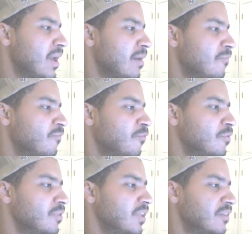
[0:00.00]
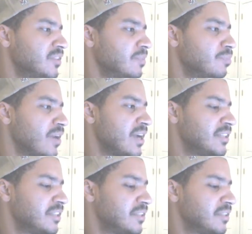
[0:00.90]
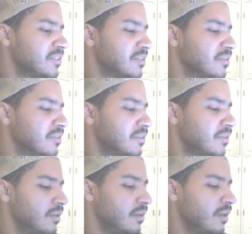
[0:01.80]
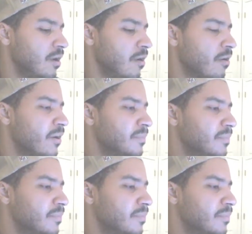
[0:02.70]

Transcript: I'm full of surprises. Alright.